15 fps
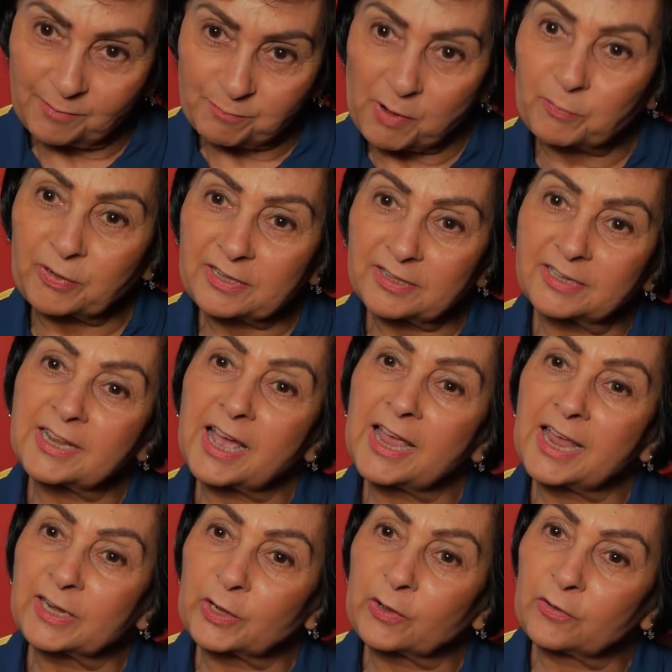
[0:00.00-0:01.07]
my brother and I
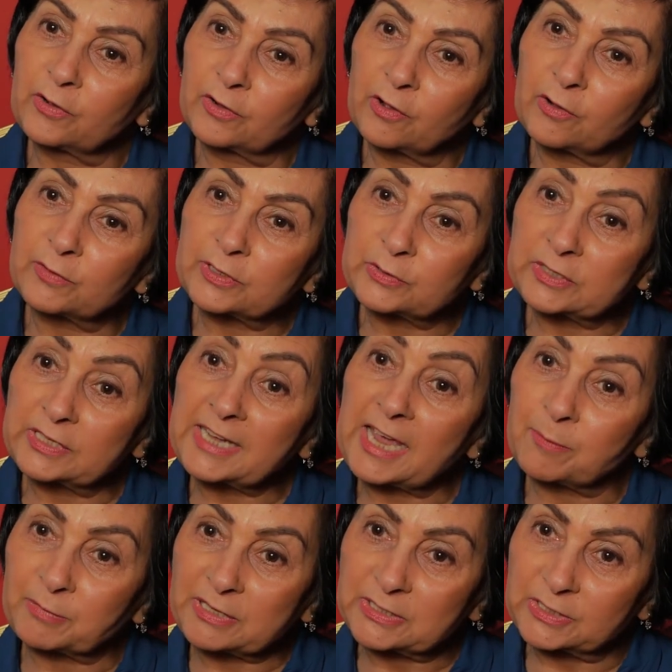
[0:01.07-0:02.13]
had to go over to the
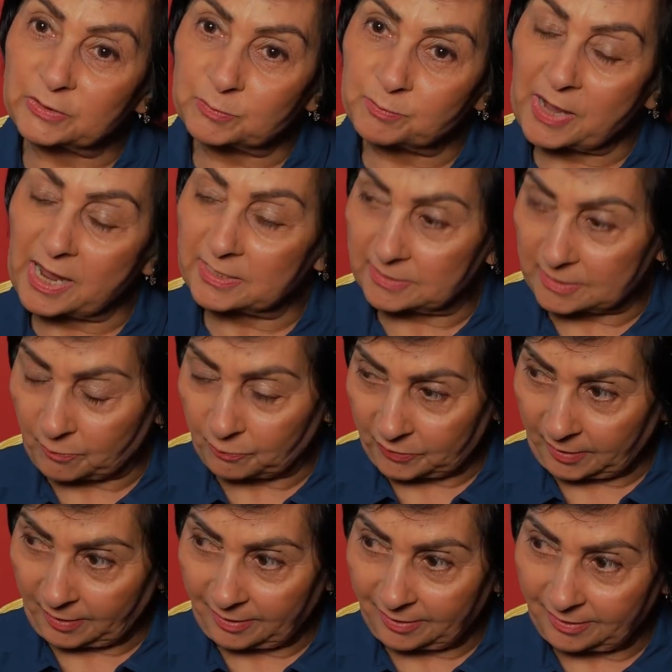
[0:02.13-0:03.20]
chemist to buy
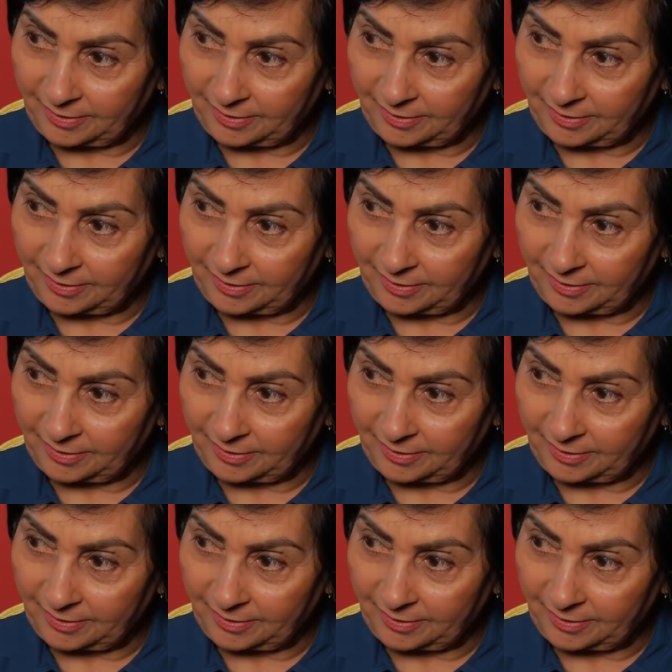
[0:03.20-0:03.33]
something.